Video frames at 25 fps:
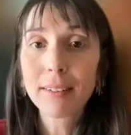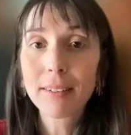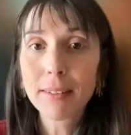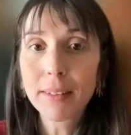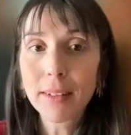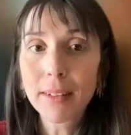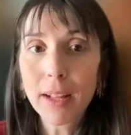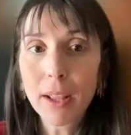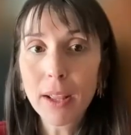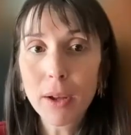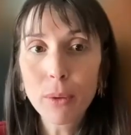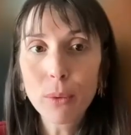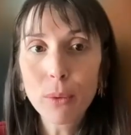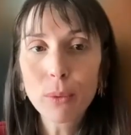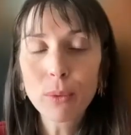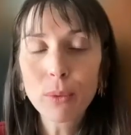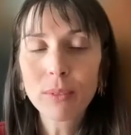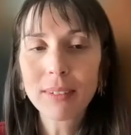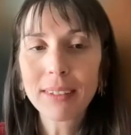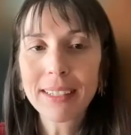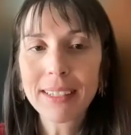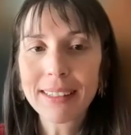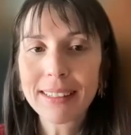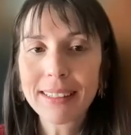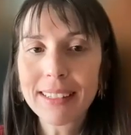no,
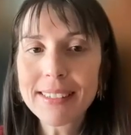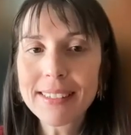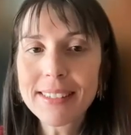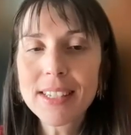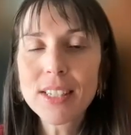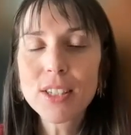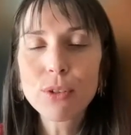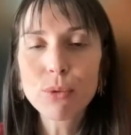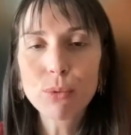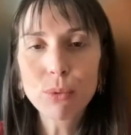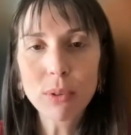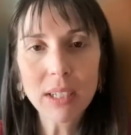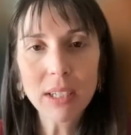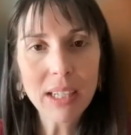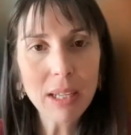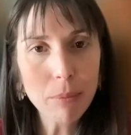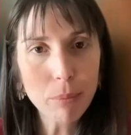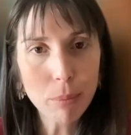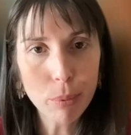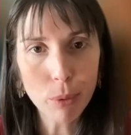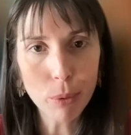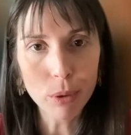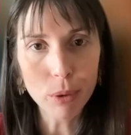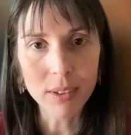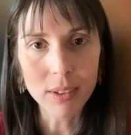and this is really
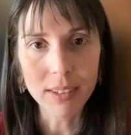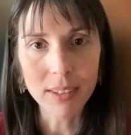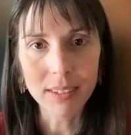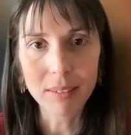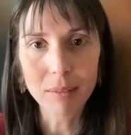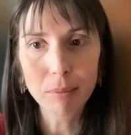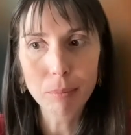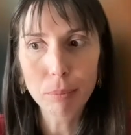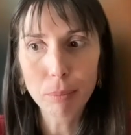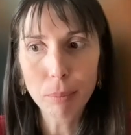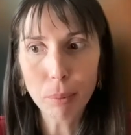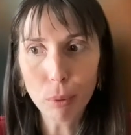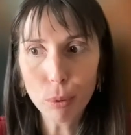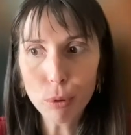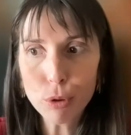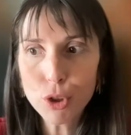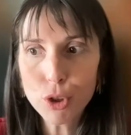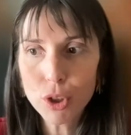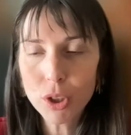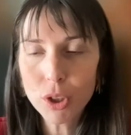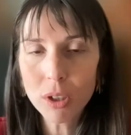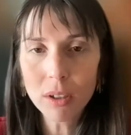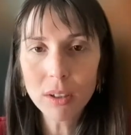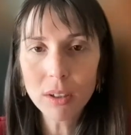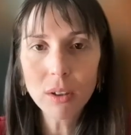important.
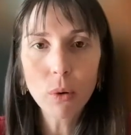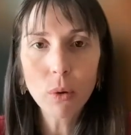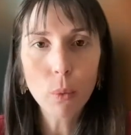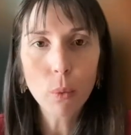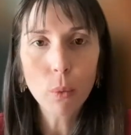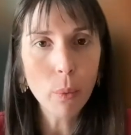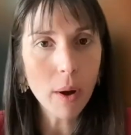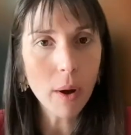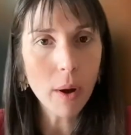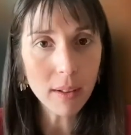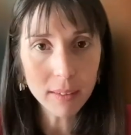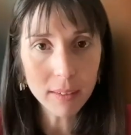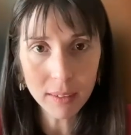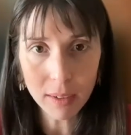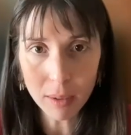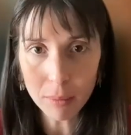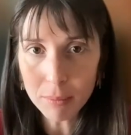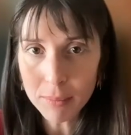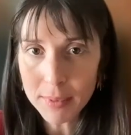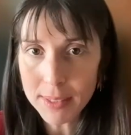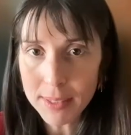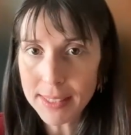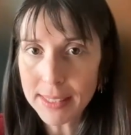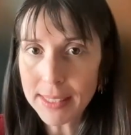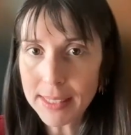Portugal
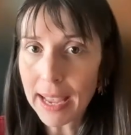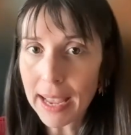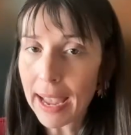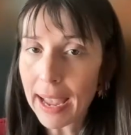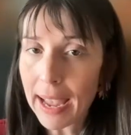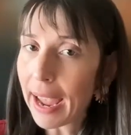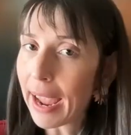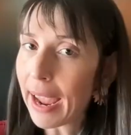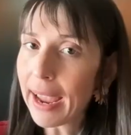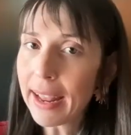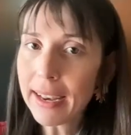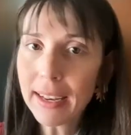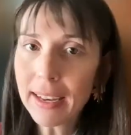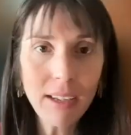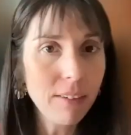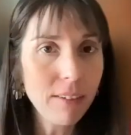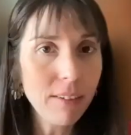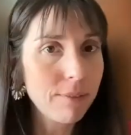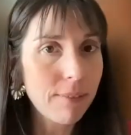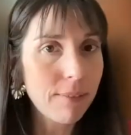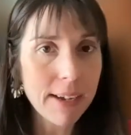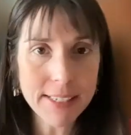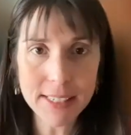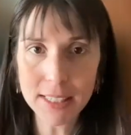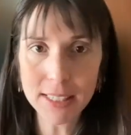welcomes any
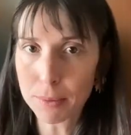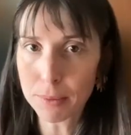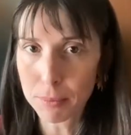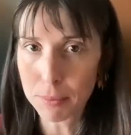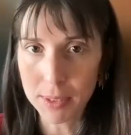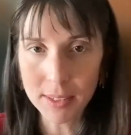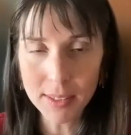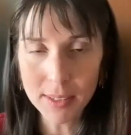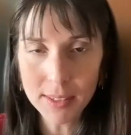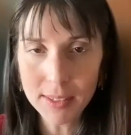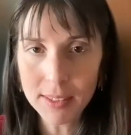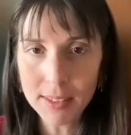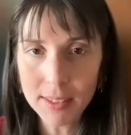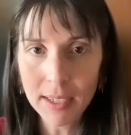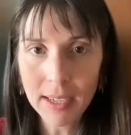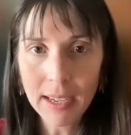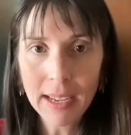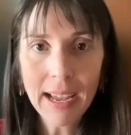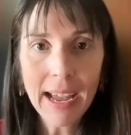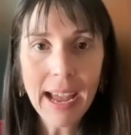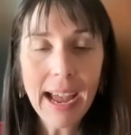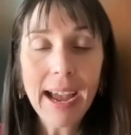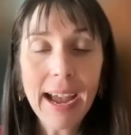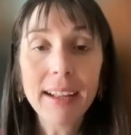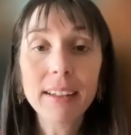investment,
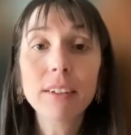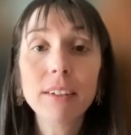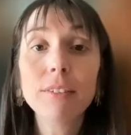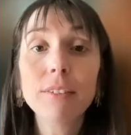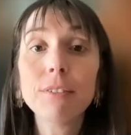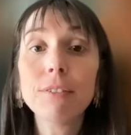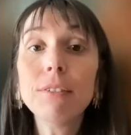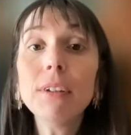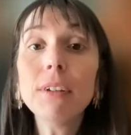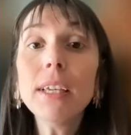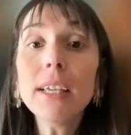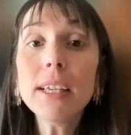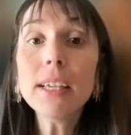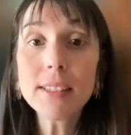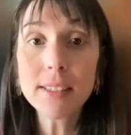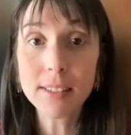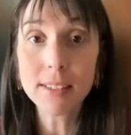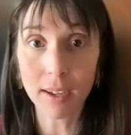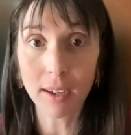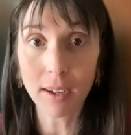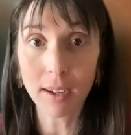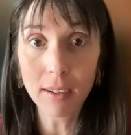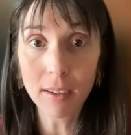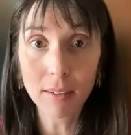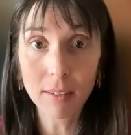and the
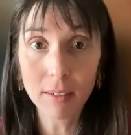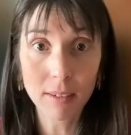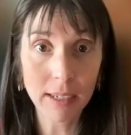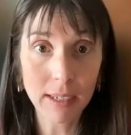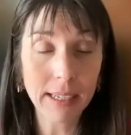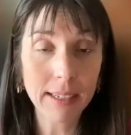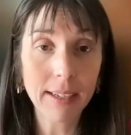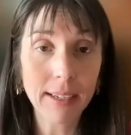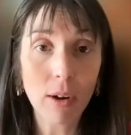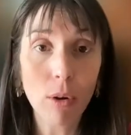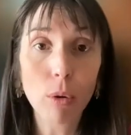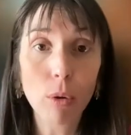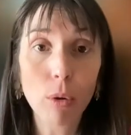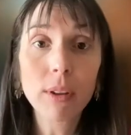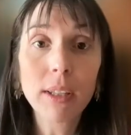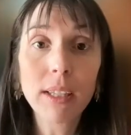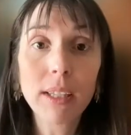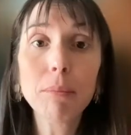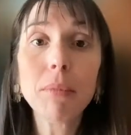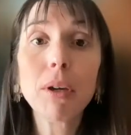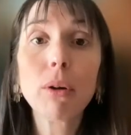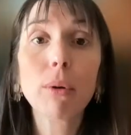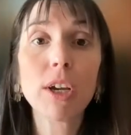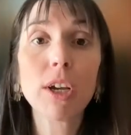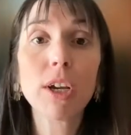visa and all the
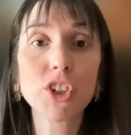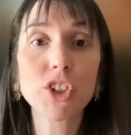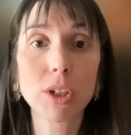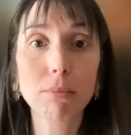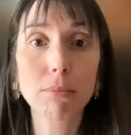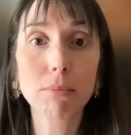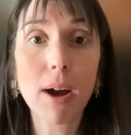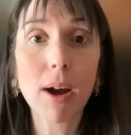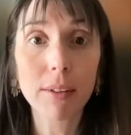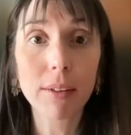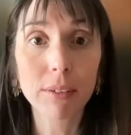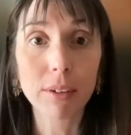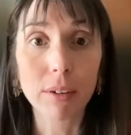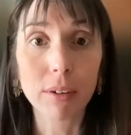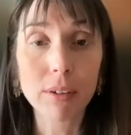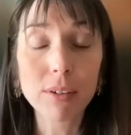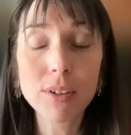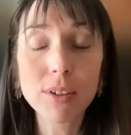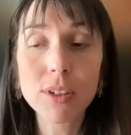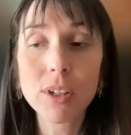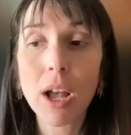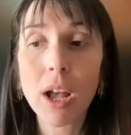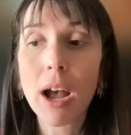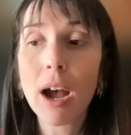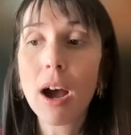immigration
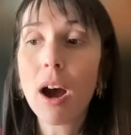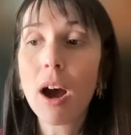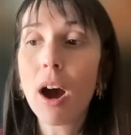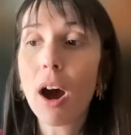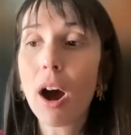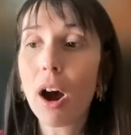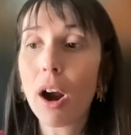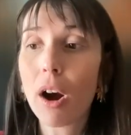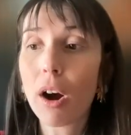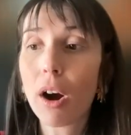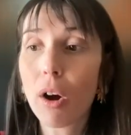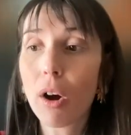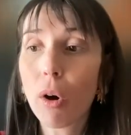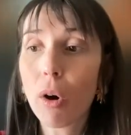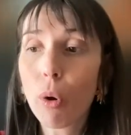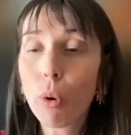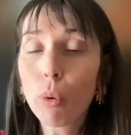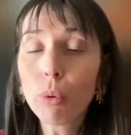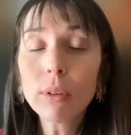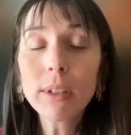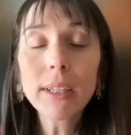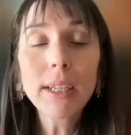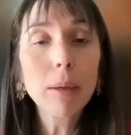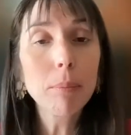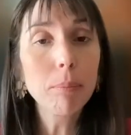matters are
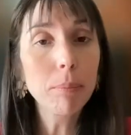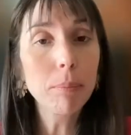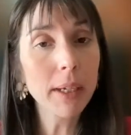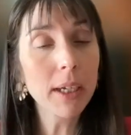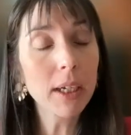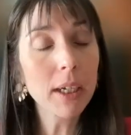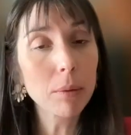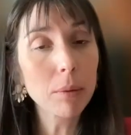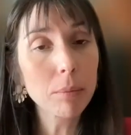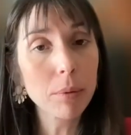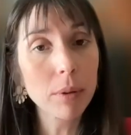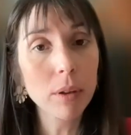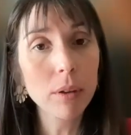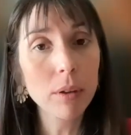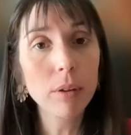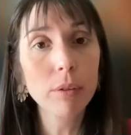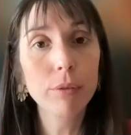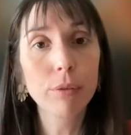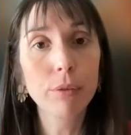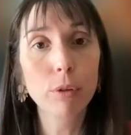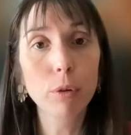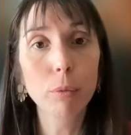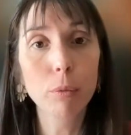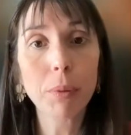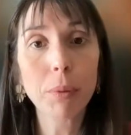only applicable
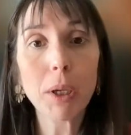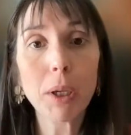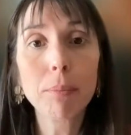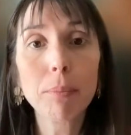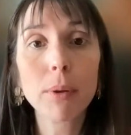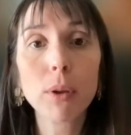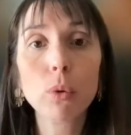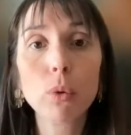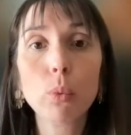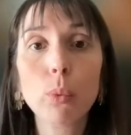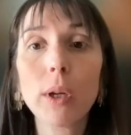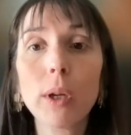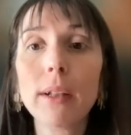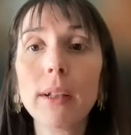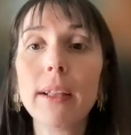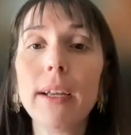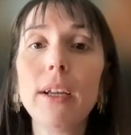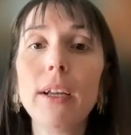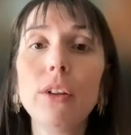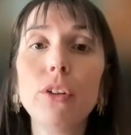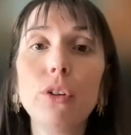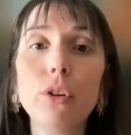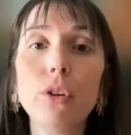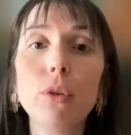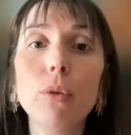for people
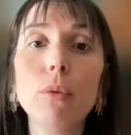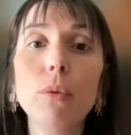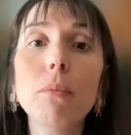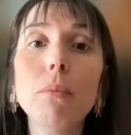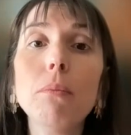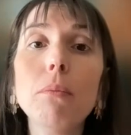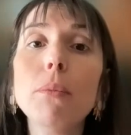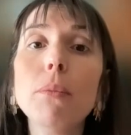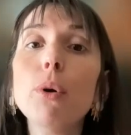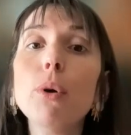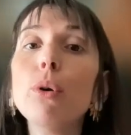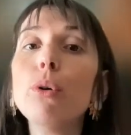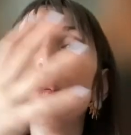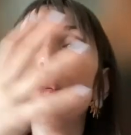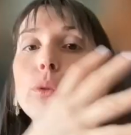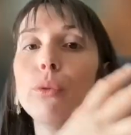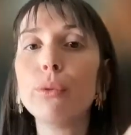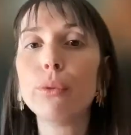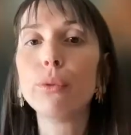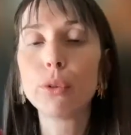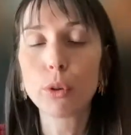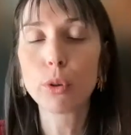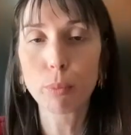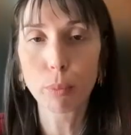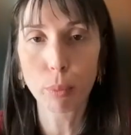willing to
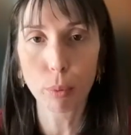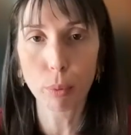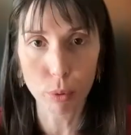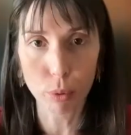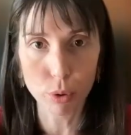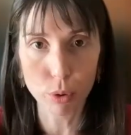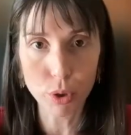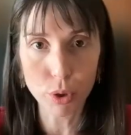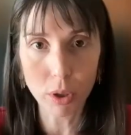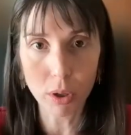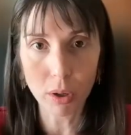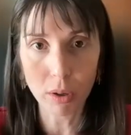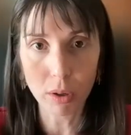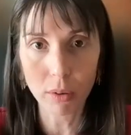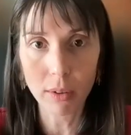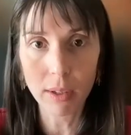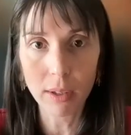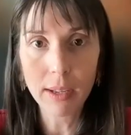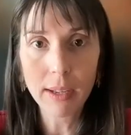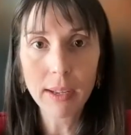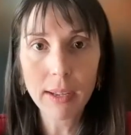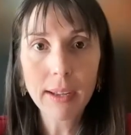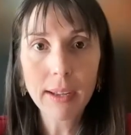move to Portugal.